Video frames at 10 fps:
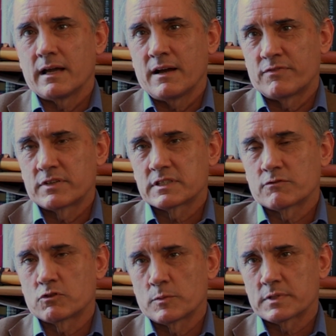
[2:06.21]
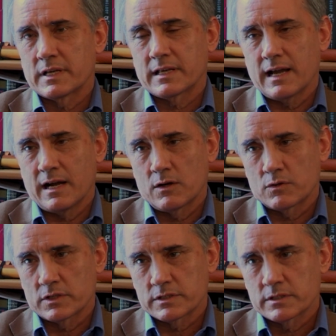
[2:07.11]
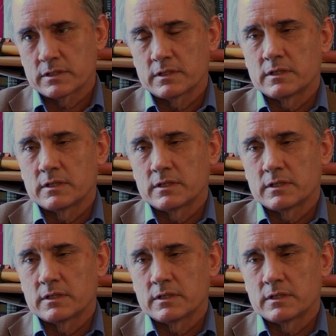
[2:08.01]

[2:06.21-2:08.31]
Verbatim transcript: efforts of groups like ours